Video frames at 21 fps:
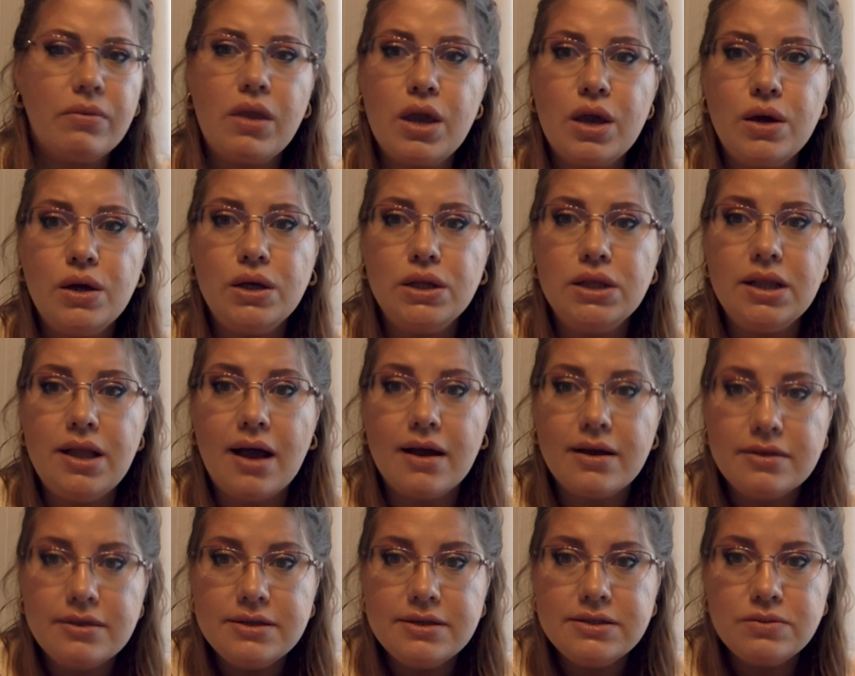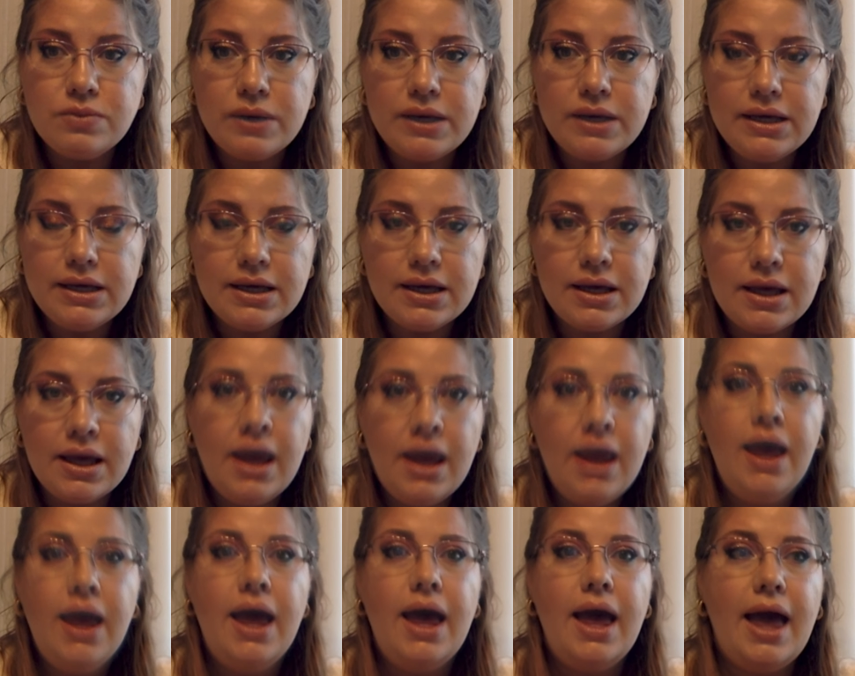Good luck this week,
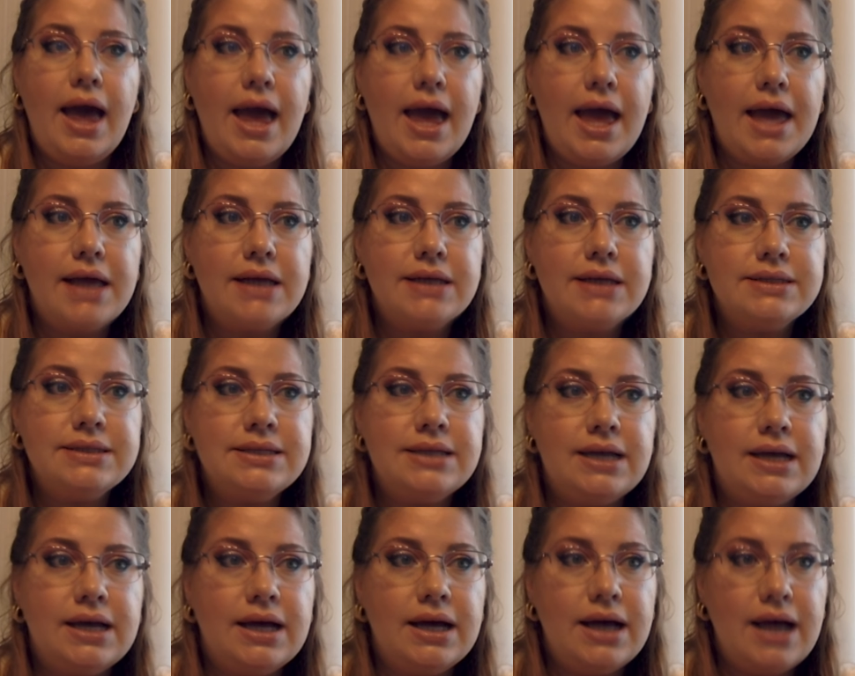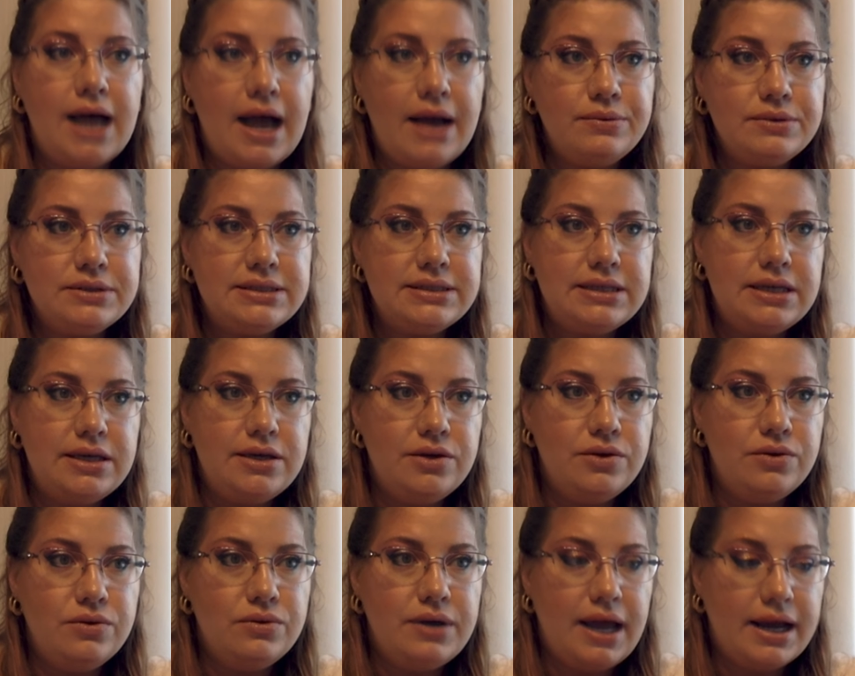and I will see
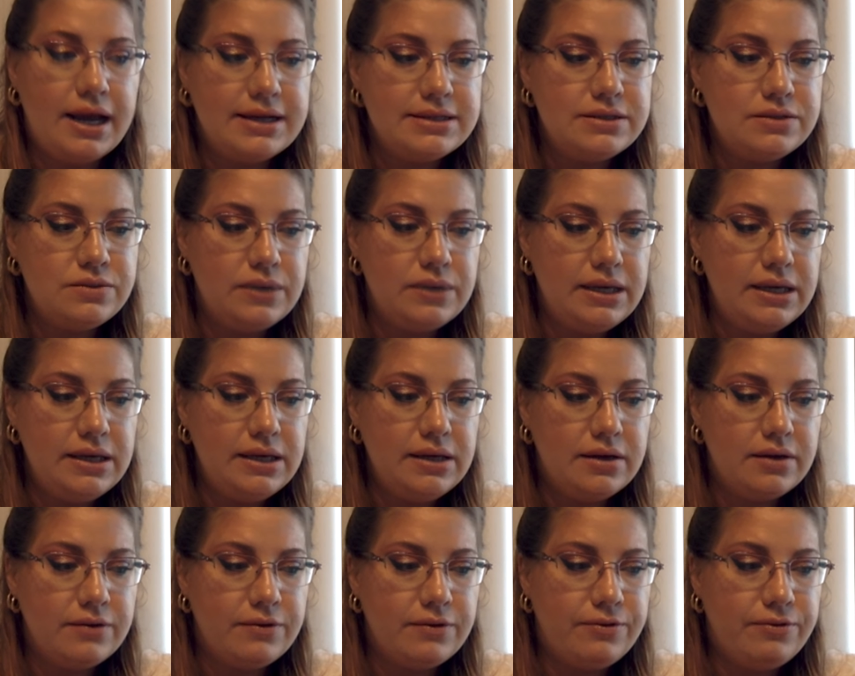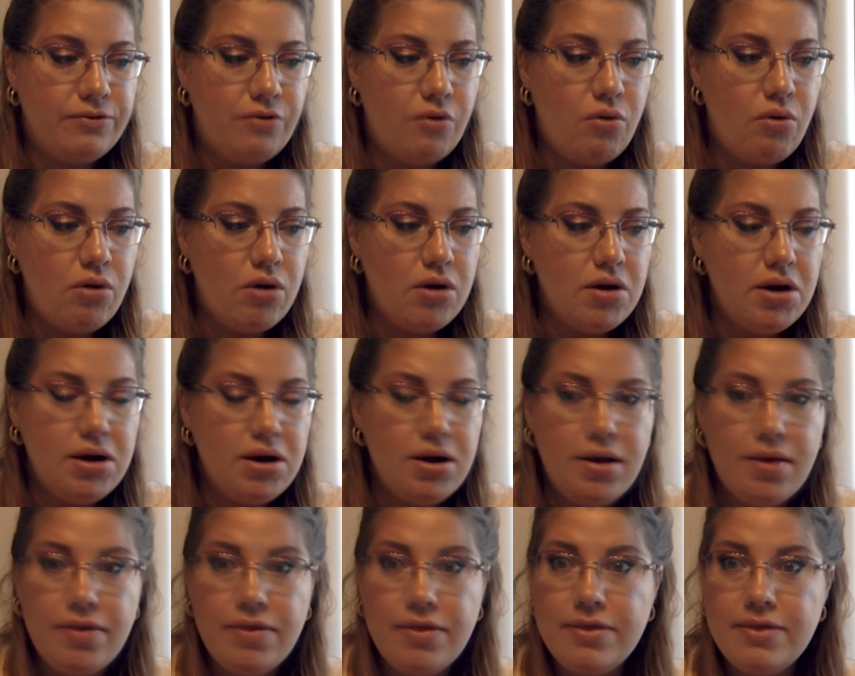you next week for
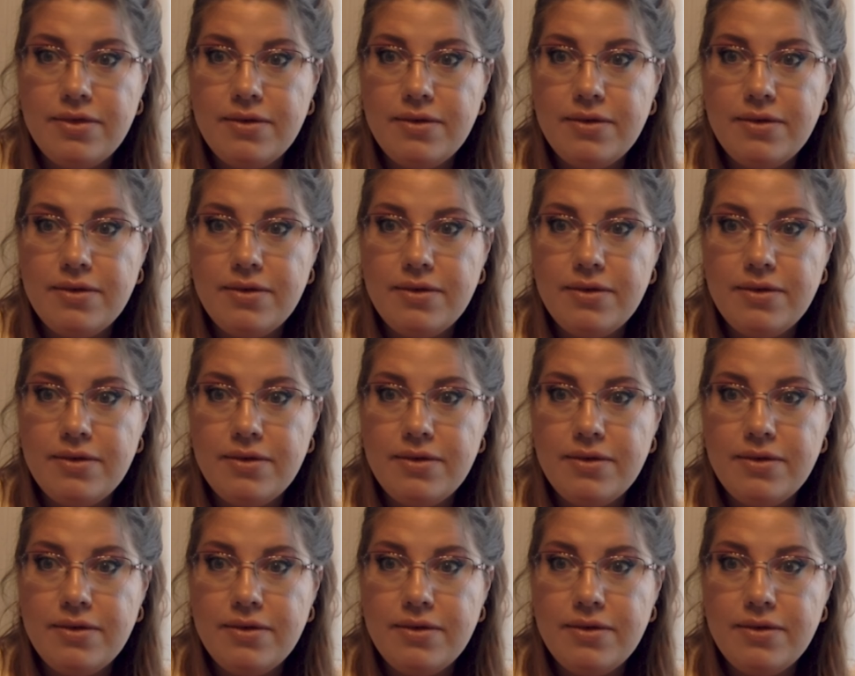the